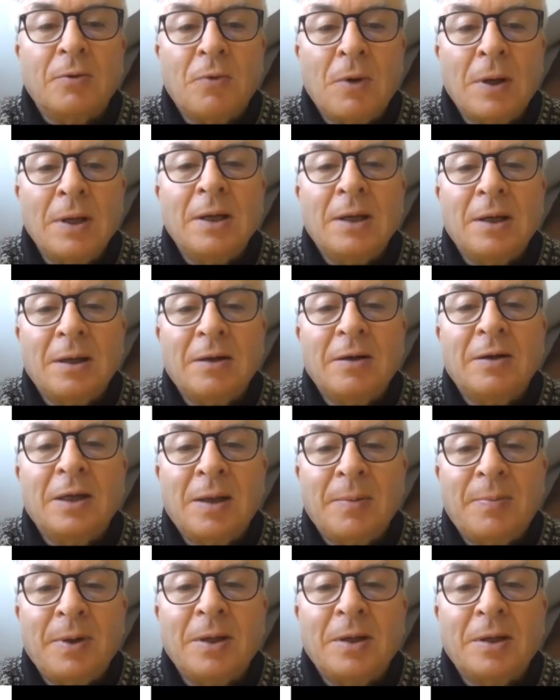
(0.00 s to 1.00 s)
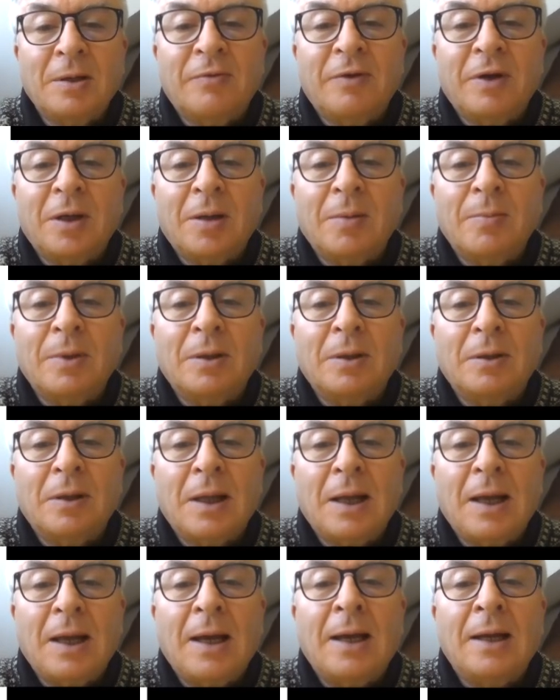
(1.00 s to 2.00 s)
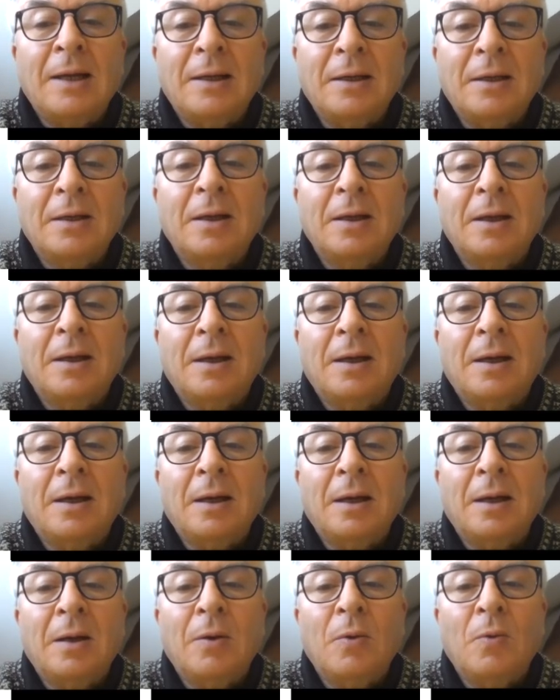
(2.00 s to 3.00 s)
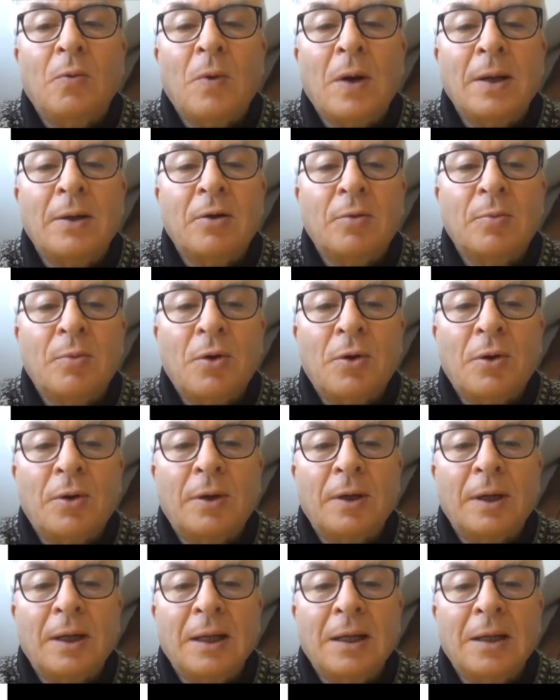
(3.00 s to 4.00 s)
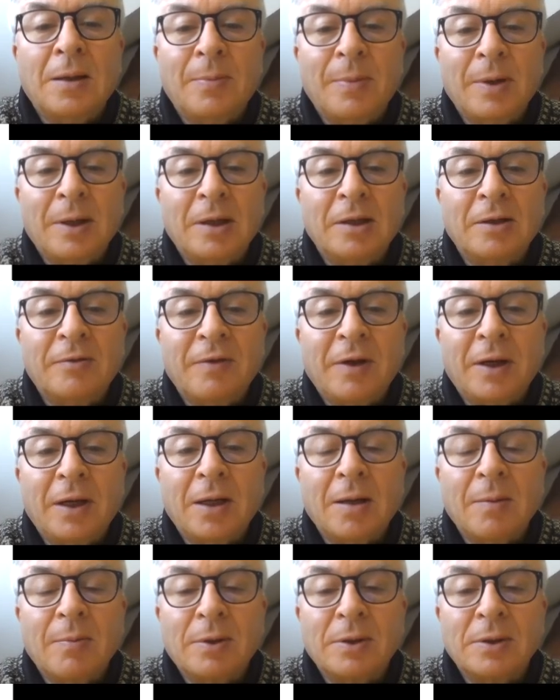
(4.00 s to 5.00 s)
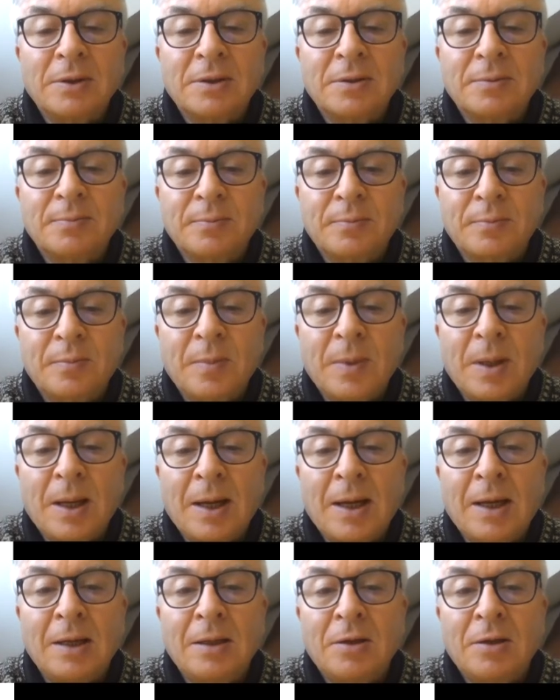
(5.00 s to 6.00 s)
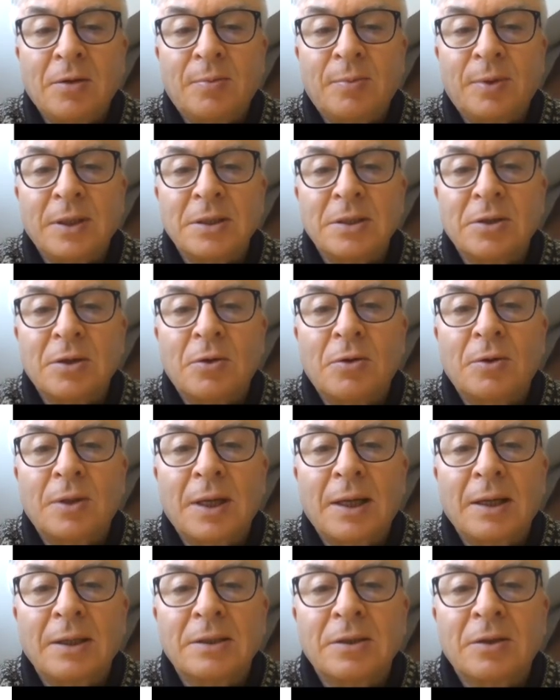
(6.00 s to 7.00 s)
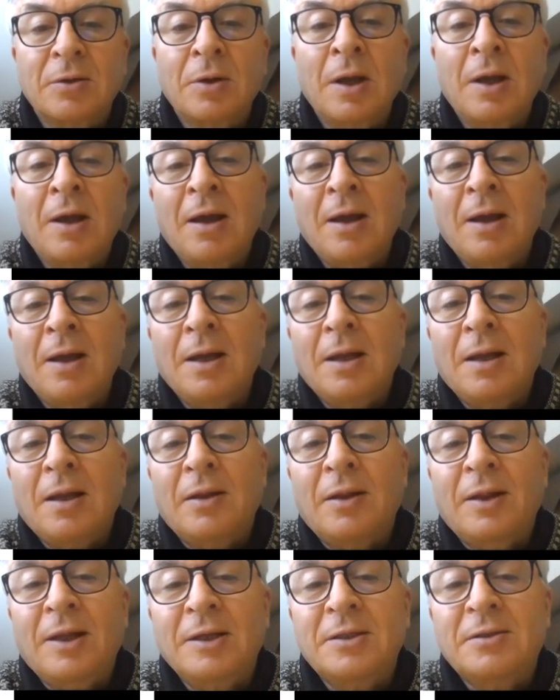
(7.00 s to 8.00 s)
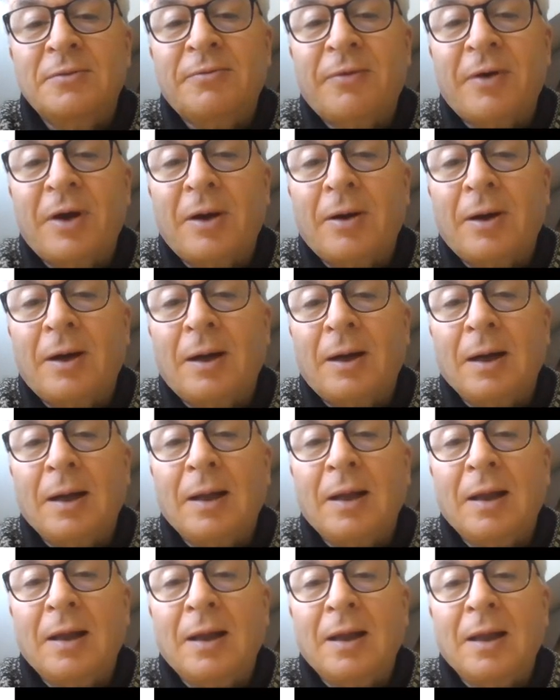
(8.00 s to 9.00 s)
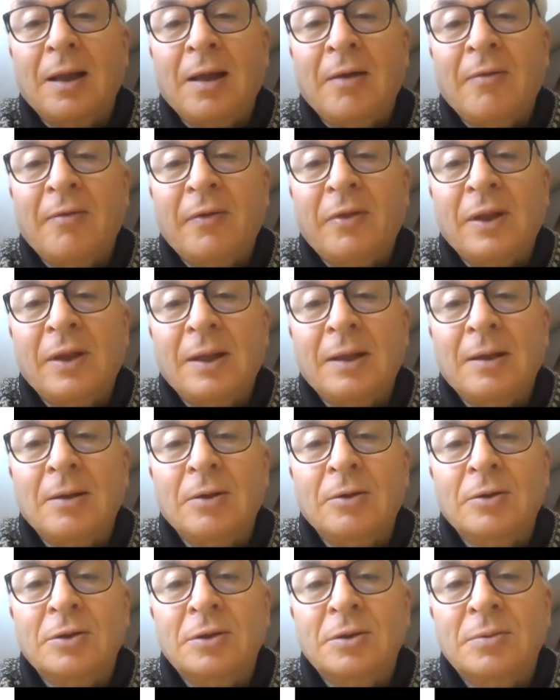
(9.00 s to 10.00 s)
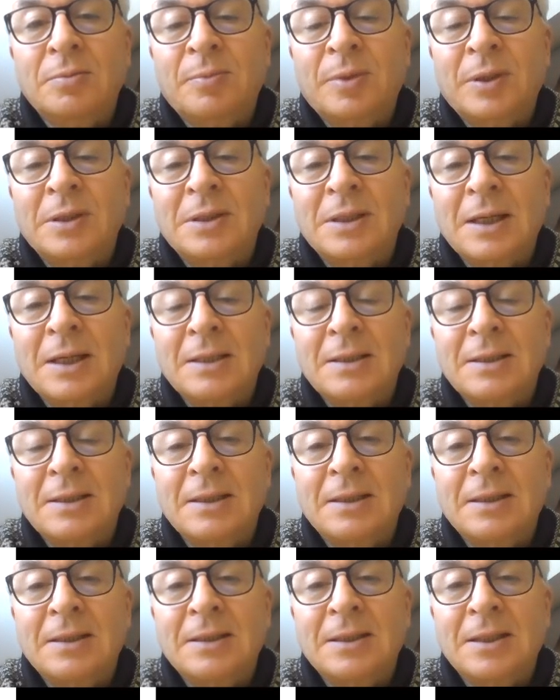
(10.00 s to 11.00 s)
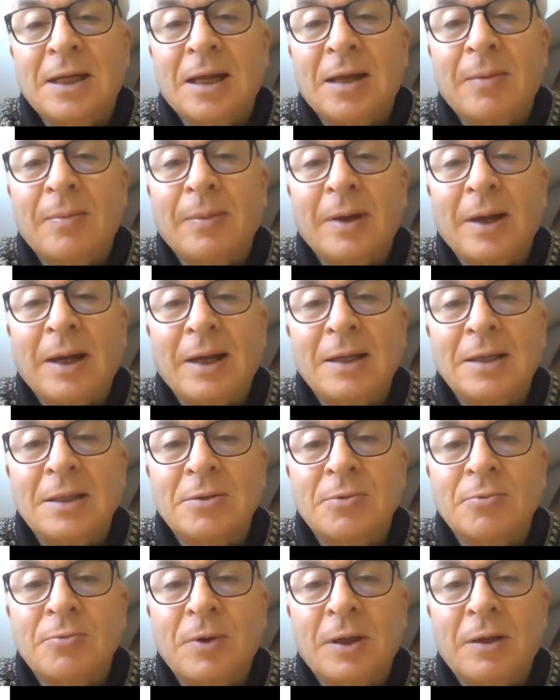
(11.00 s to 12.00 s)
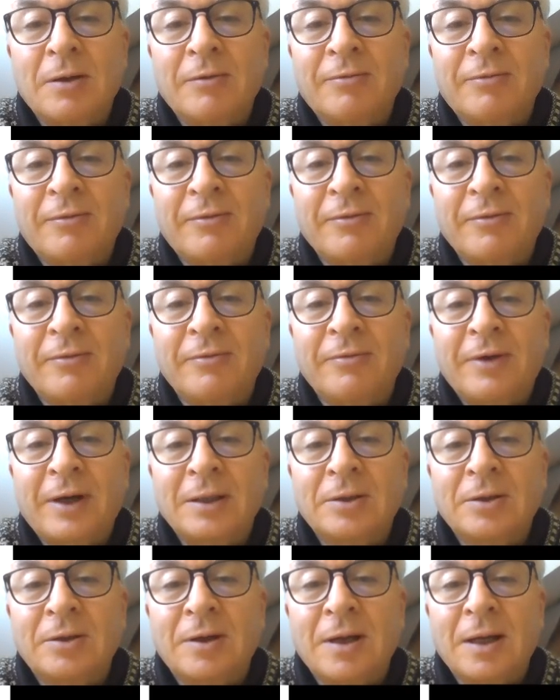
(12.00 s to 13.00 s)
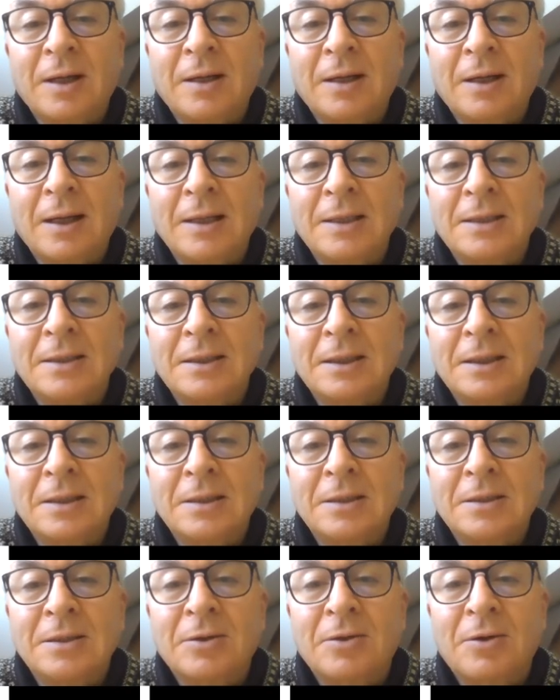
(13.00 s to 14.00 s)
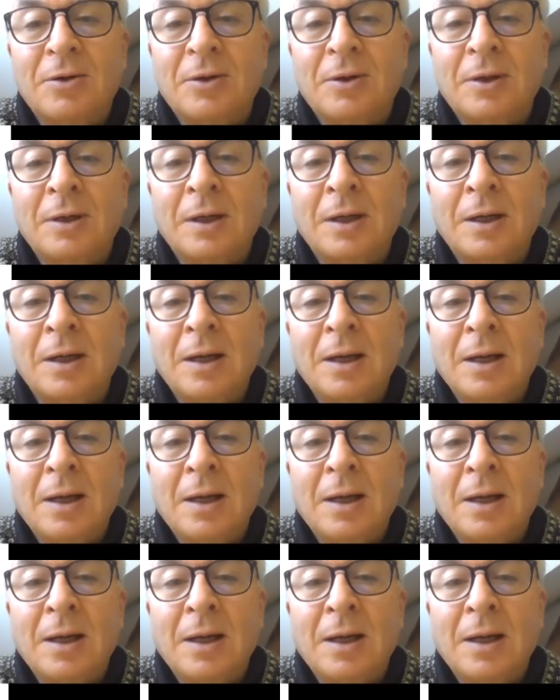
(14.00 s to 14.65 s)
one dependent variable and one or more independent variables, and you press OK. So this far, everything looks precisely the same as with factor analysis or